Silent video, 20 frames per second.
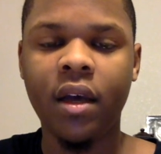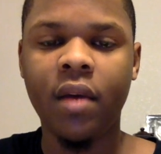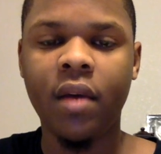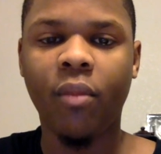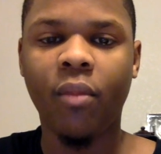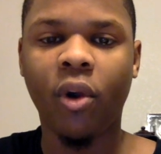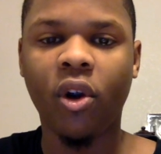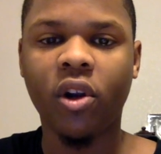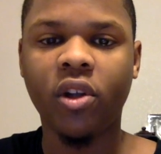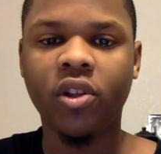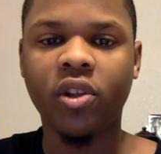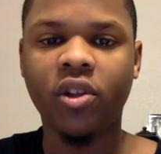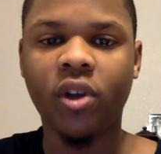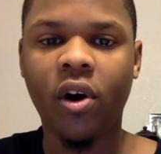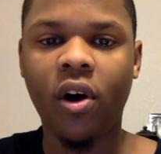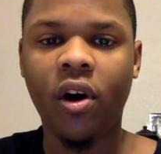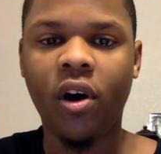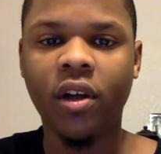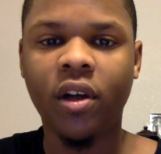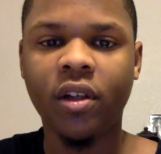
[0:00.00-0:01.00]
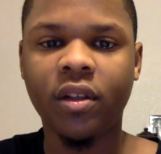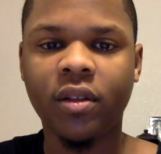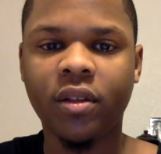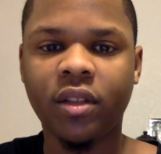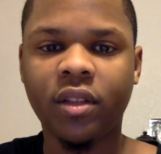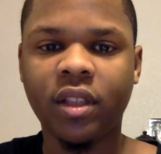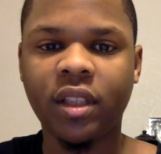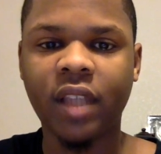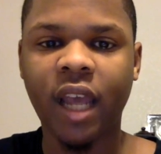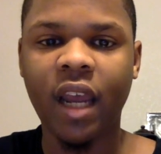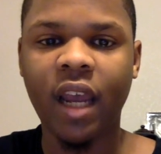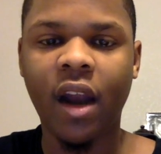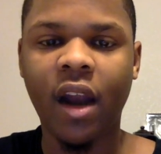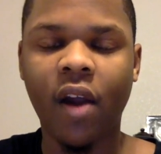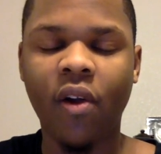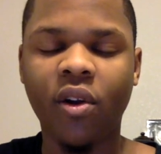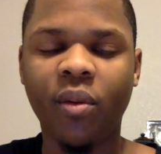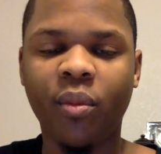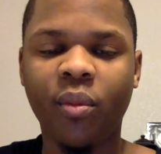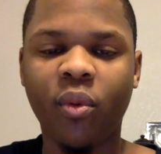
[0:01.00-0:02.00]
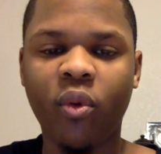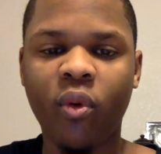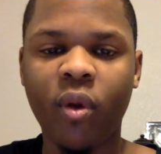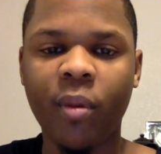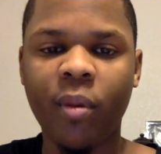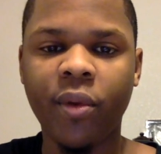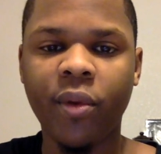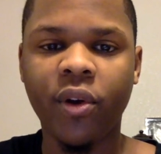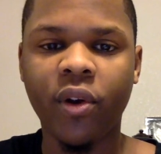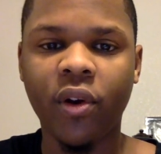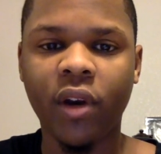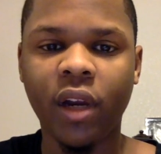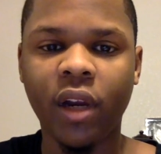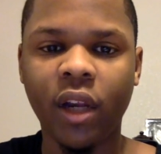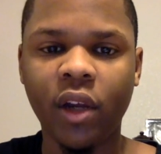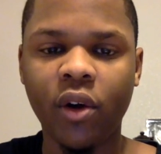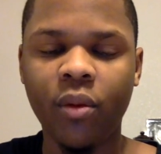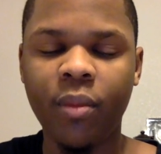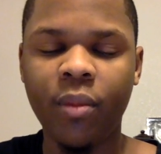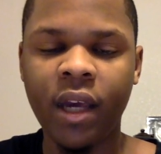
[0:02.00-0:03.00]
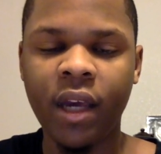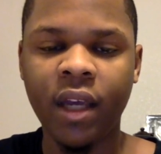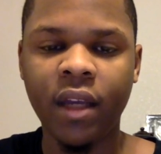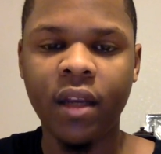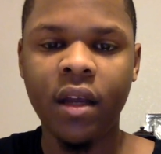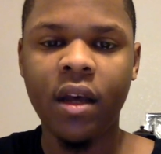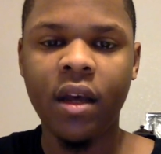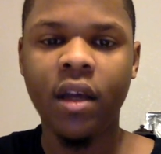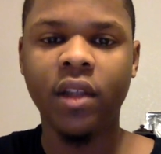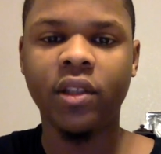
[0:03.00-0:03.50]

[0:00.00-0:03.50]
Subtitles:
Marc Gasol stayed out on the perimeter a little bit,